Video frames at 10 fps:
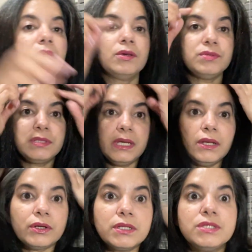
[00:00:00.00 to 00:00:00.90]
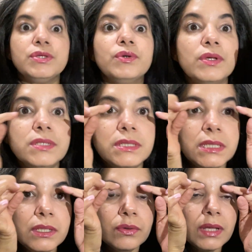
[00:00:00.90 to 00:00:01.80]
concealer to conceal,